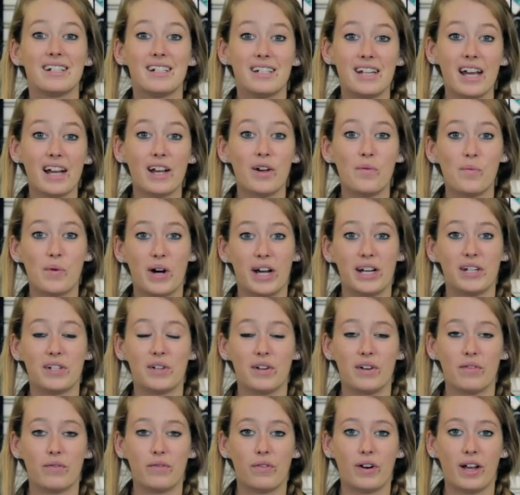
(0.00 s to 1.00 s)
second way
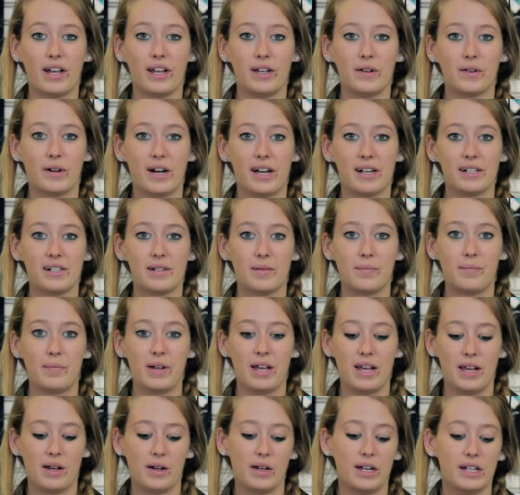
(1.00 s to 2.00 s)
to inflate your
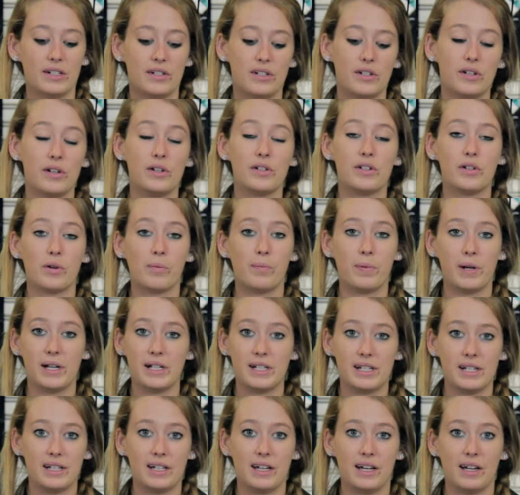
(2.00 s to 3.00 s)
SMB is use your
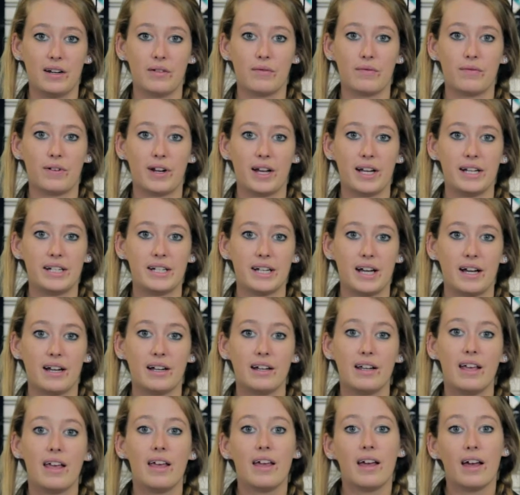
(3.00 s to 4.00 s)
Bcd
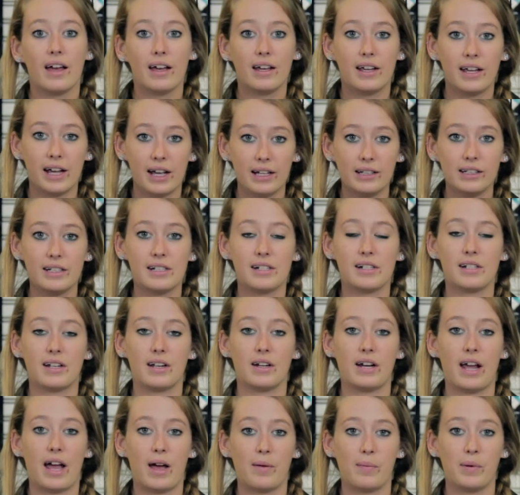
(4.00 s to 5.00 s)
Inflator. Again, this
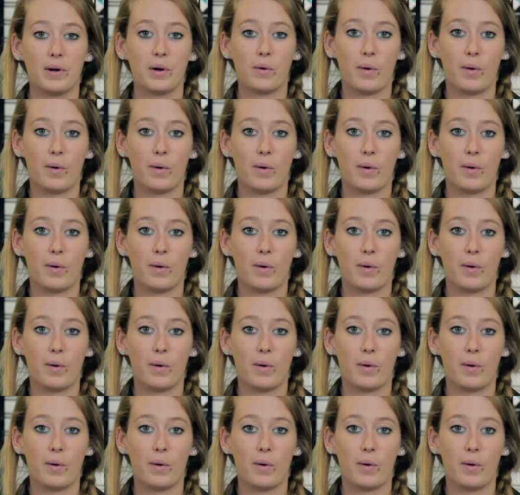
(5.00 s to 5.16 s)
can happen